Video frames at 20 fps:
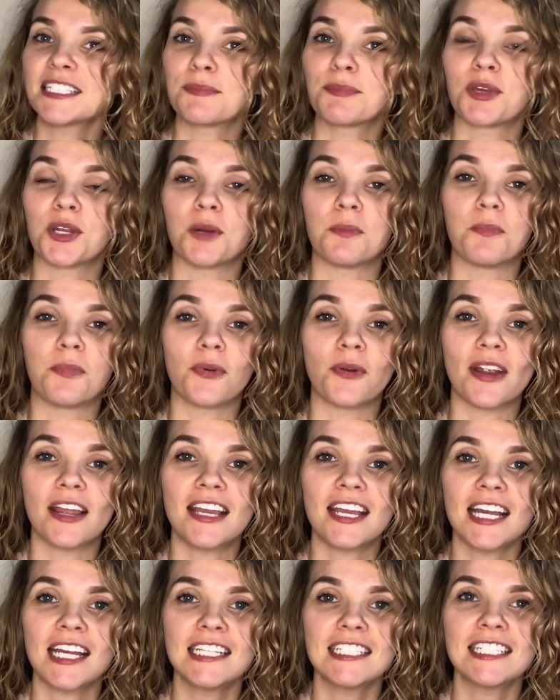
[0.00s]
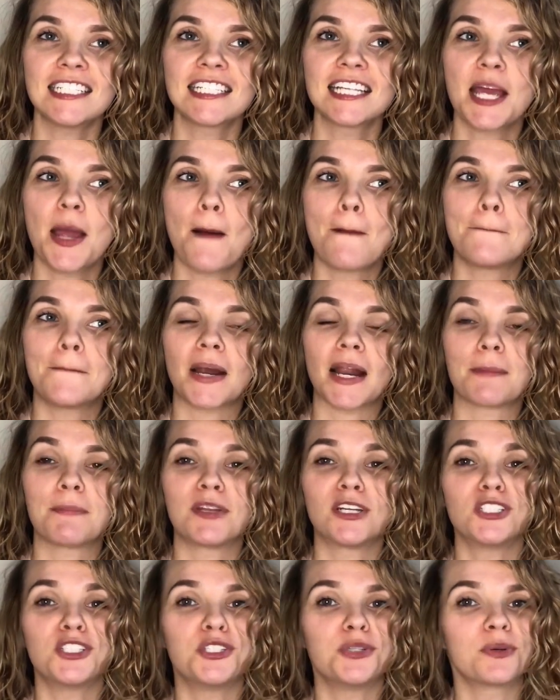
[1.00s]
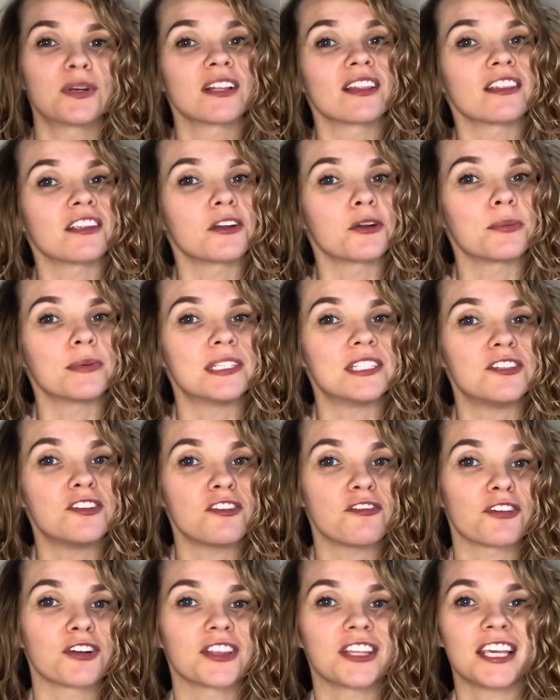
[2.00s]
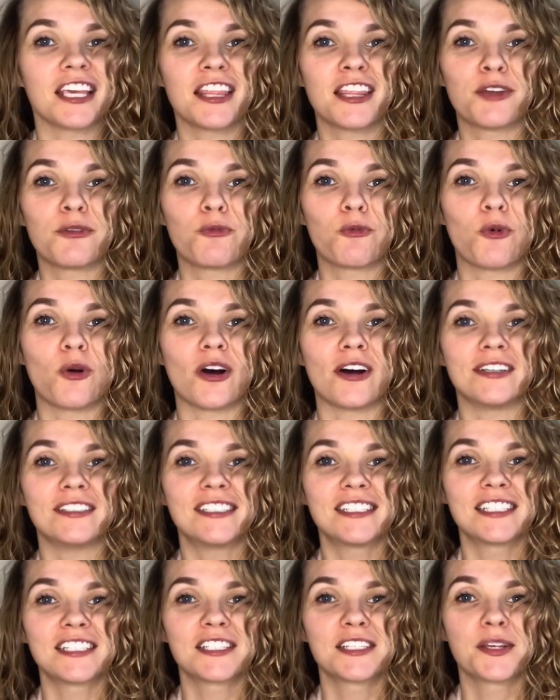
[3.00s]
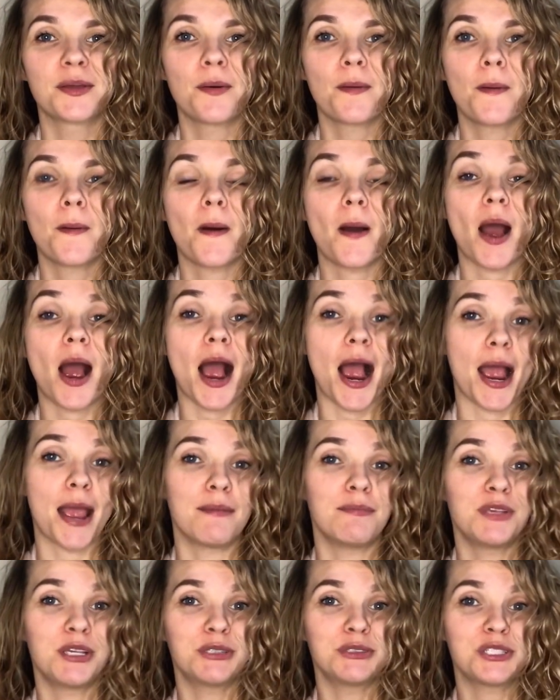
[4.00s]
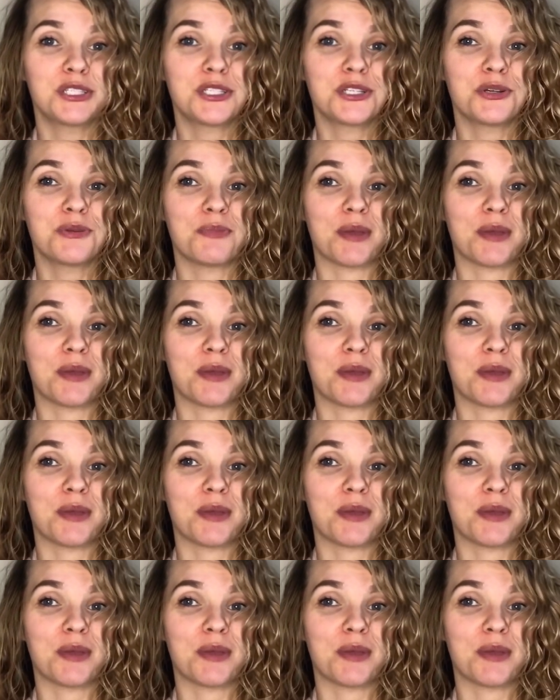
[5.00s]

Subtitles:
I'm gonna break it, but I'm gonna do it a little bit differently than what I'm used to.